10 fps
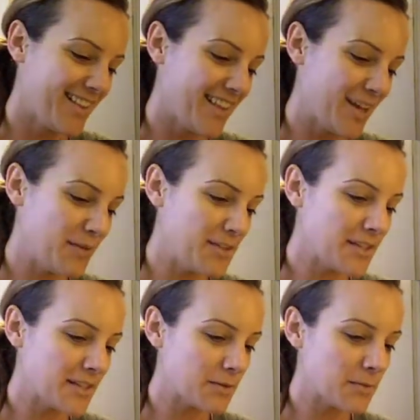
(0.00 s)
I'm using
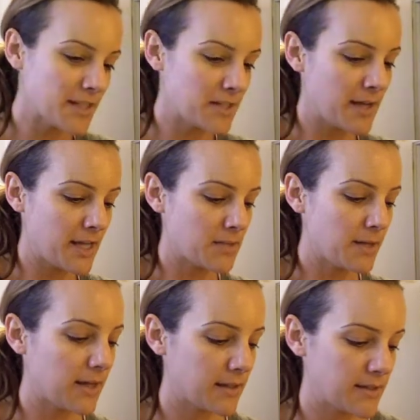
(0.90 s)
this one by
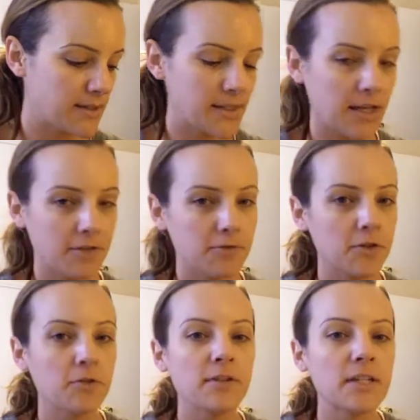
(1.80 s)
Smashbox. It's a Photo
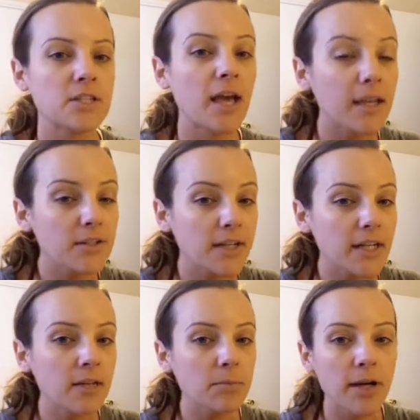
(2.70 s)
Finish
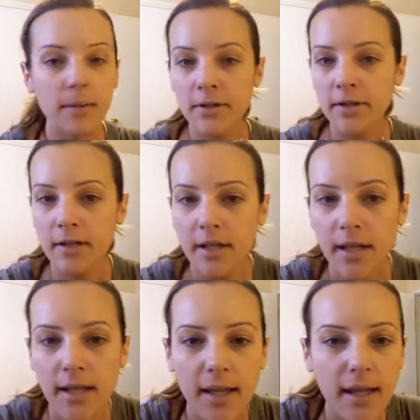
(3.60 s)
Hydrating Primer,
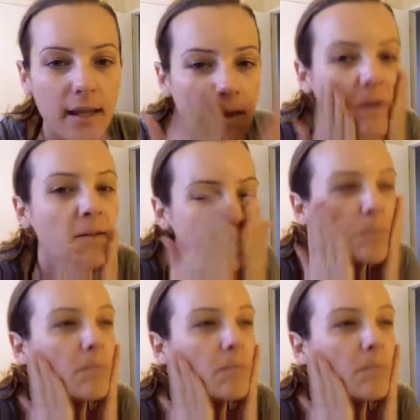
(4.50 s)
and